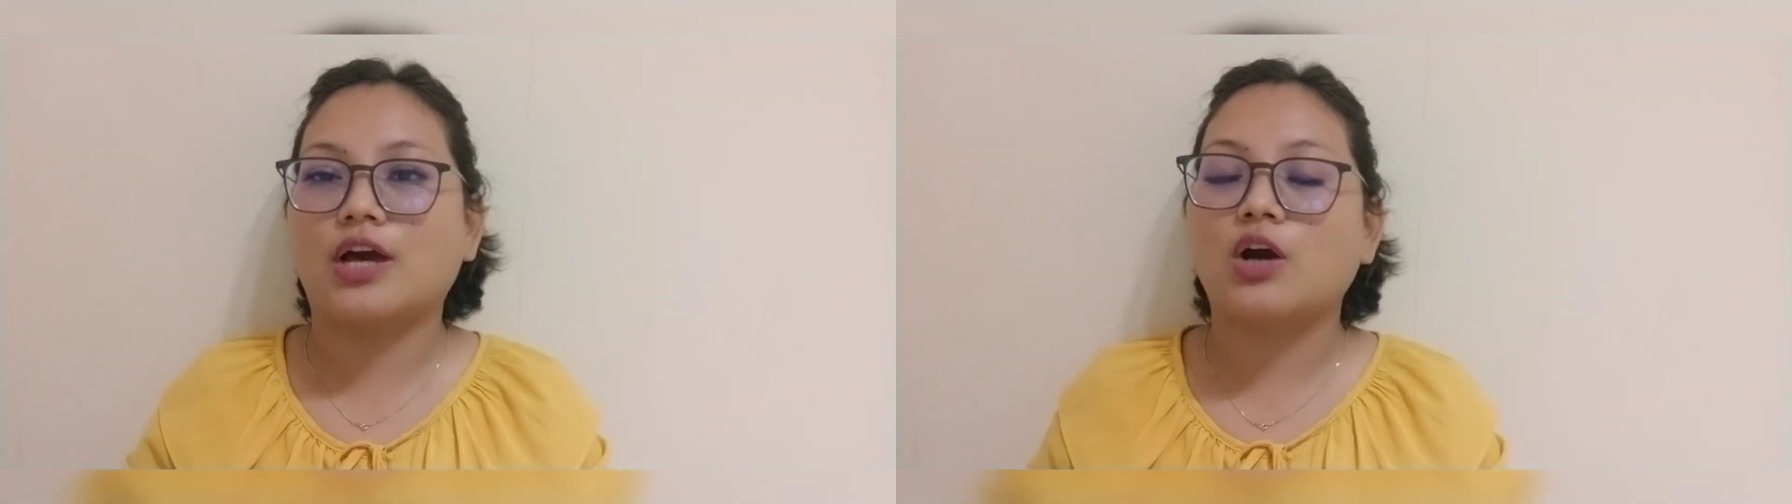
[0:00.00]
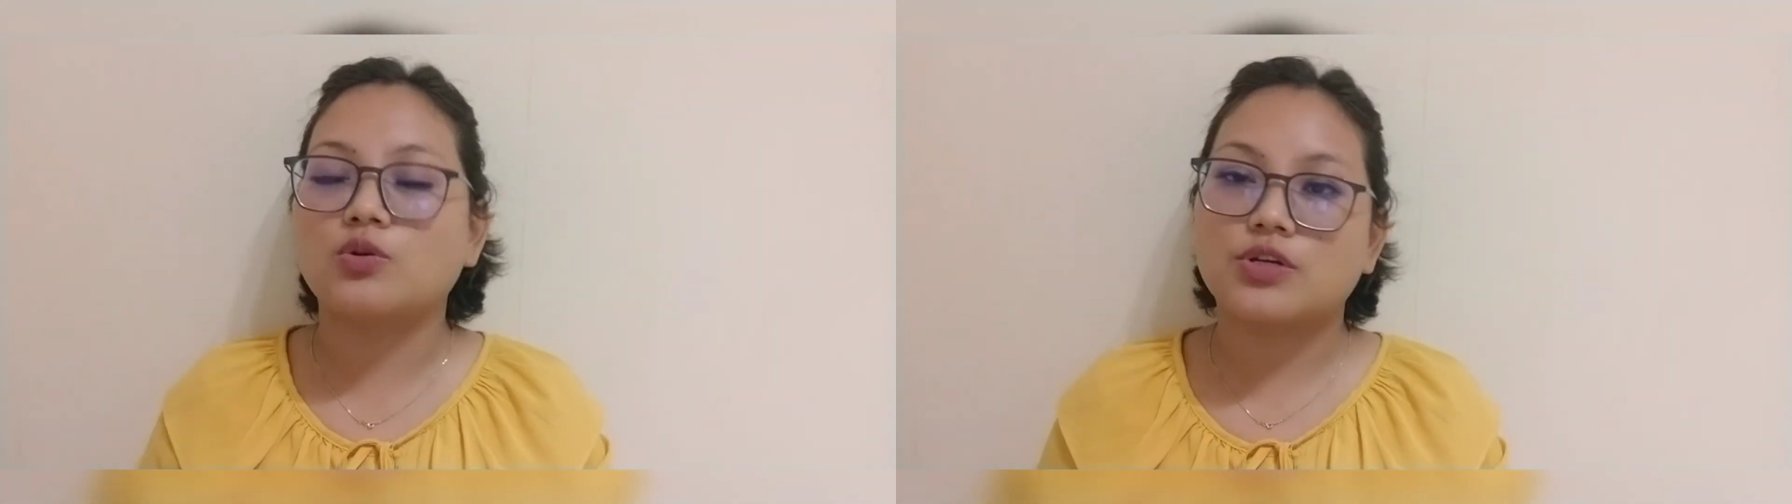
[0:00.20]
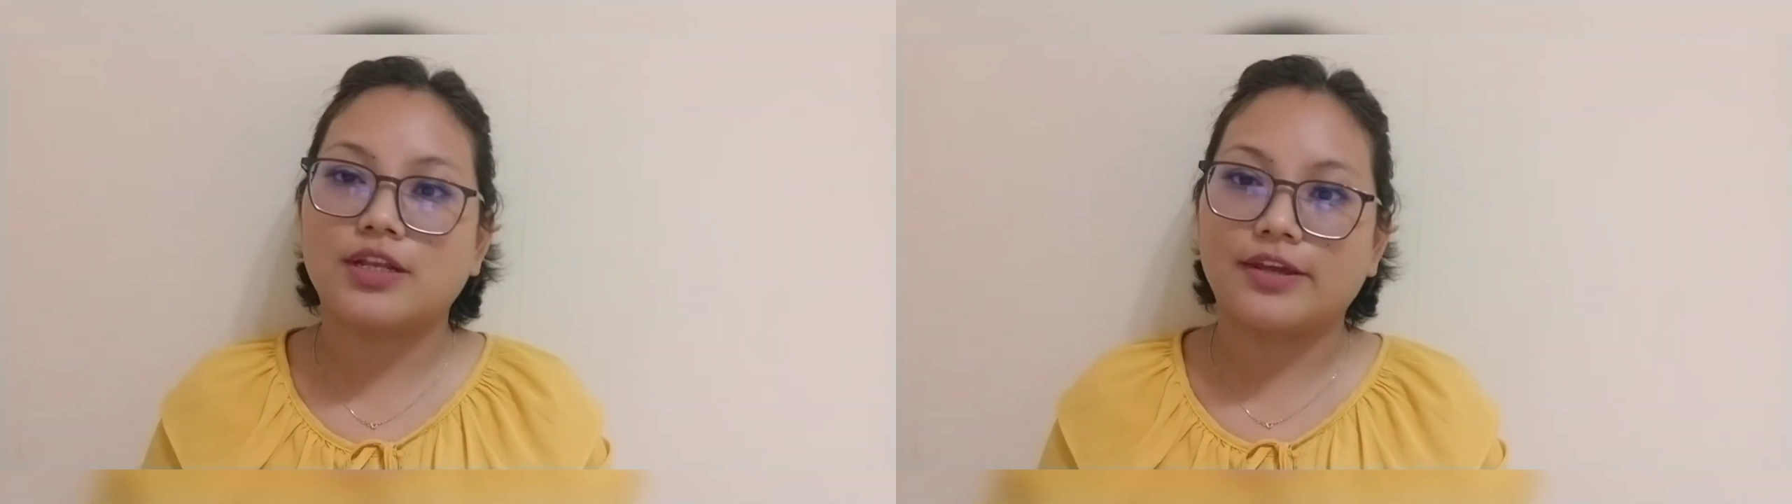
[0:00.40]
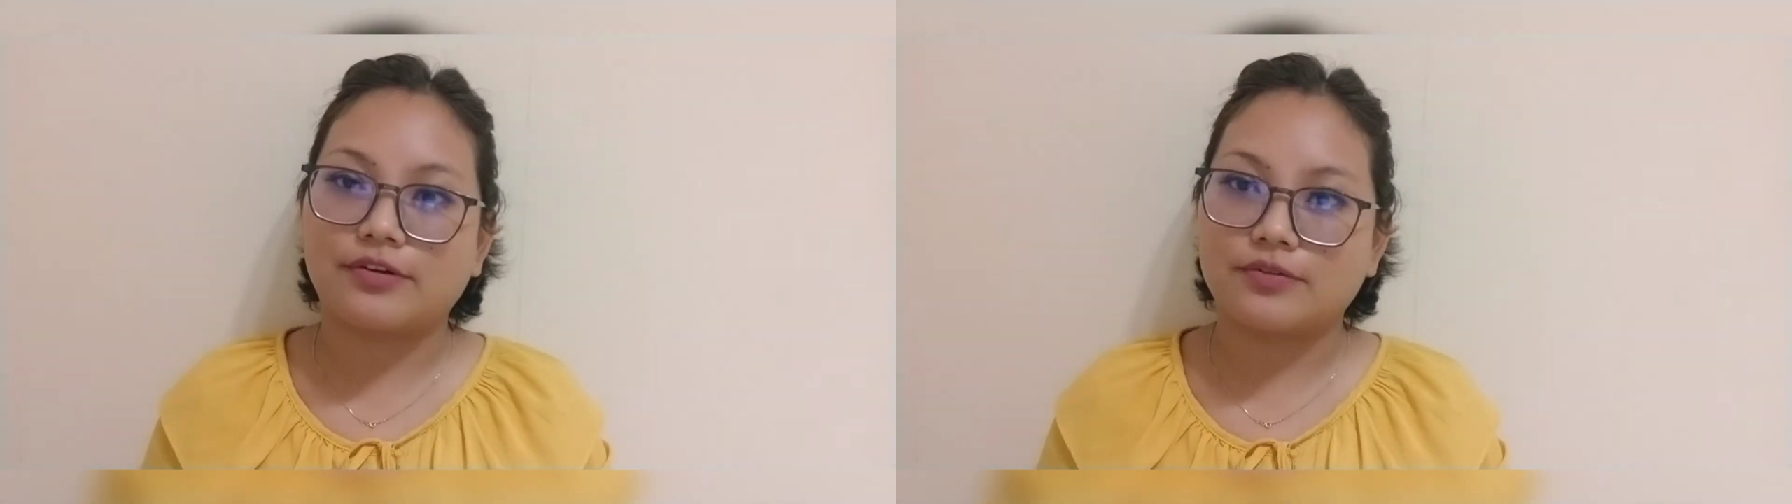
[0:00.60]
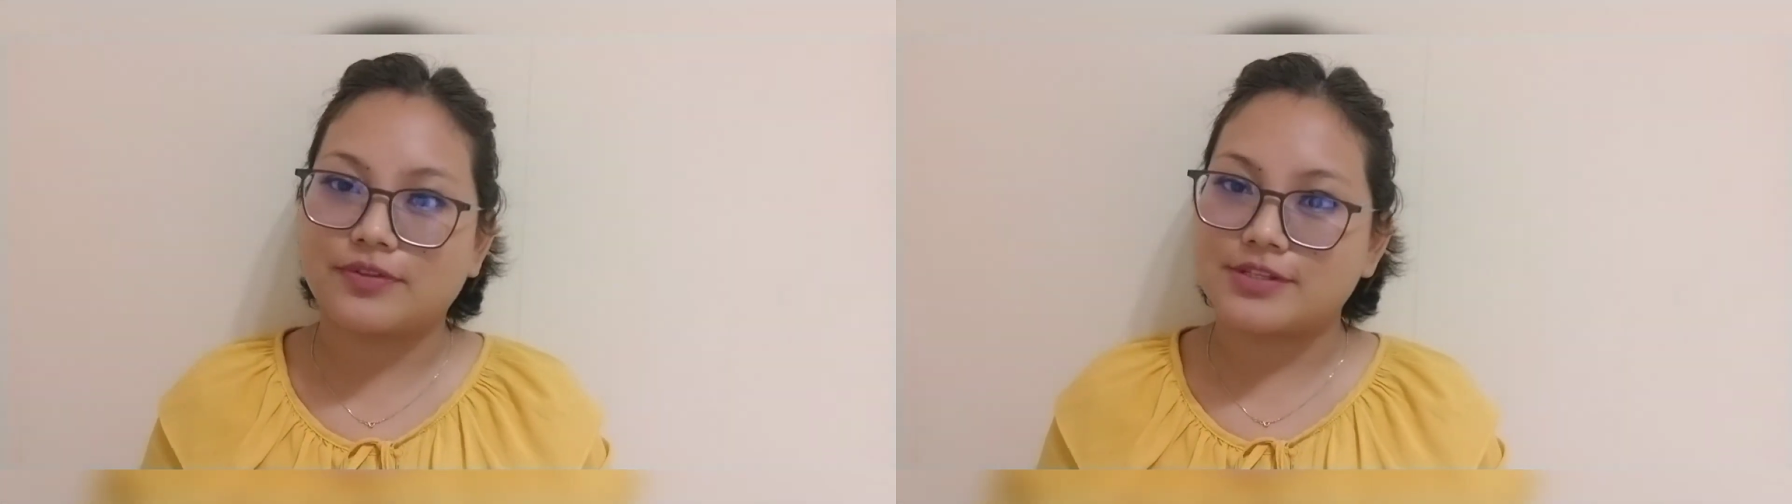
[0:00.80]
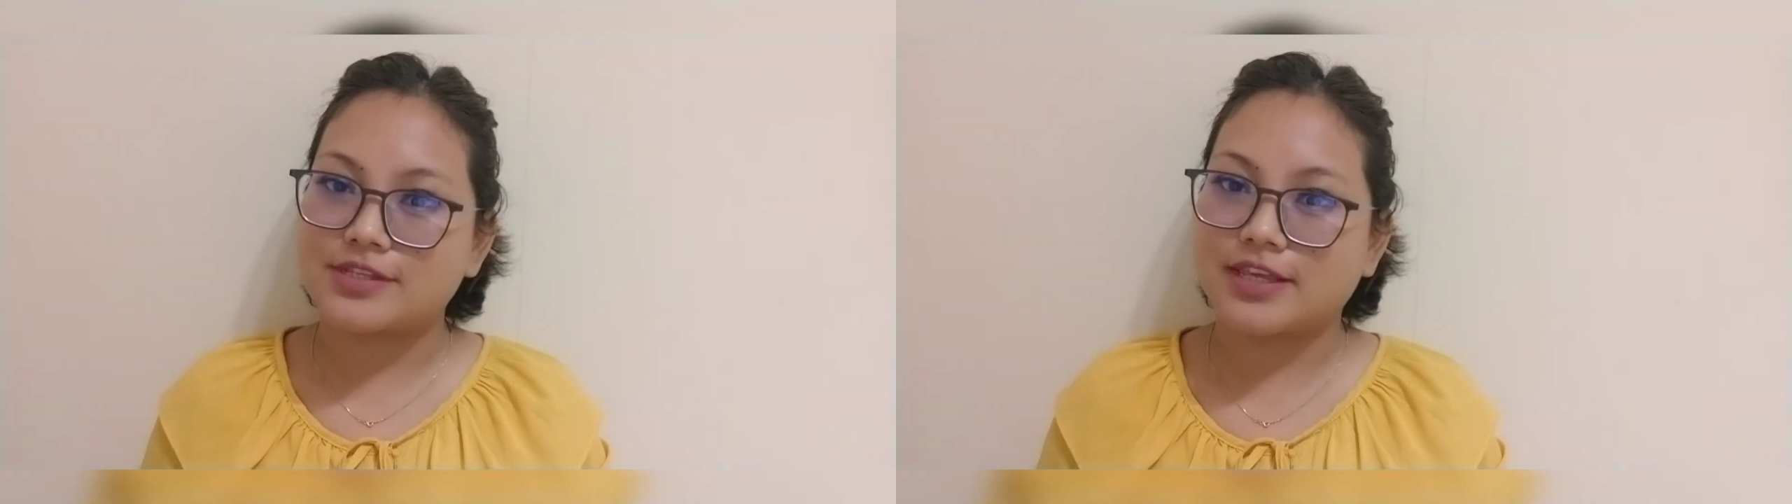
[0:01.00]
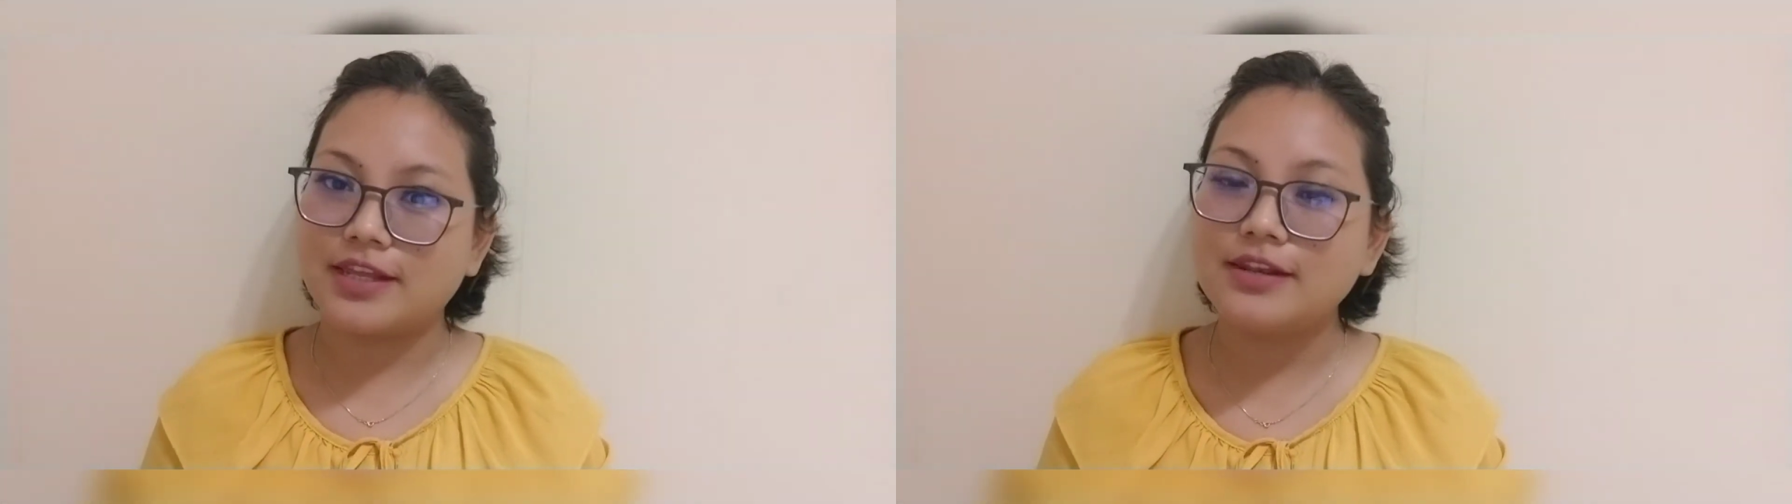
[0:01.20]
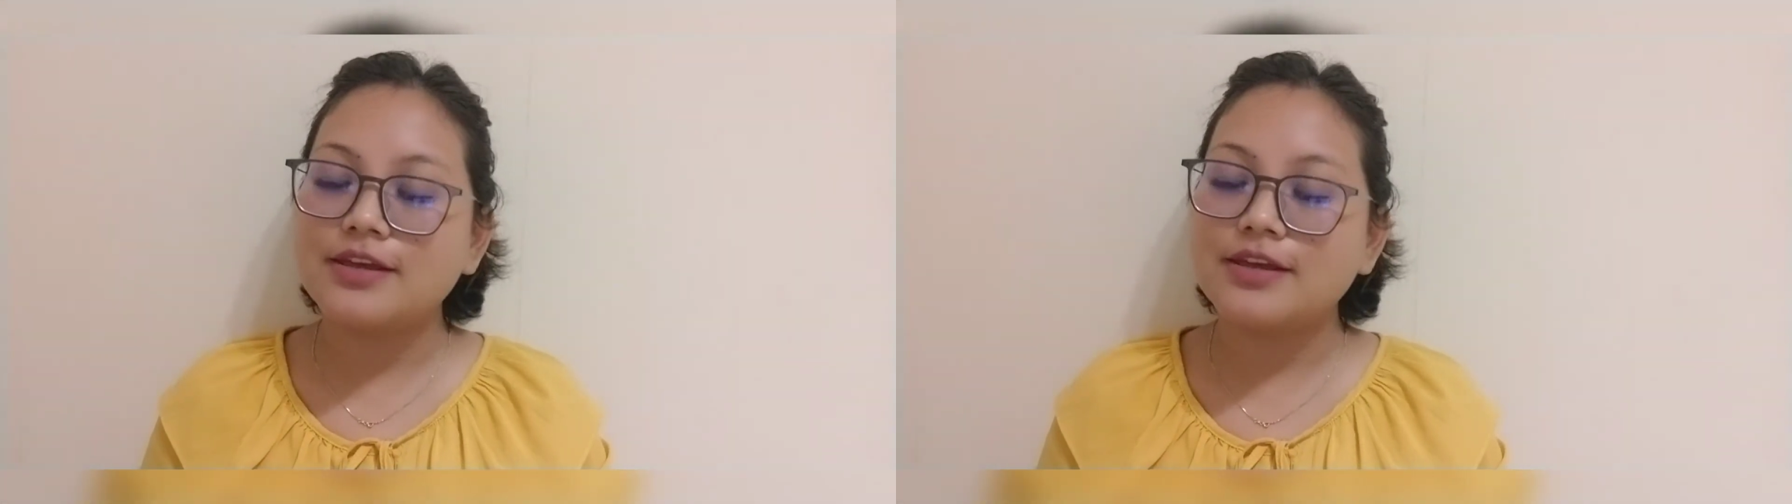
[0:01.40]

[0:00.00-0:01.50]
outer layer of the skin.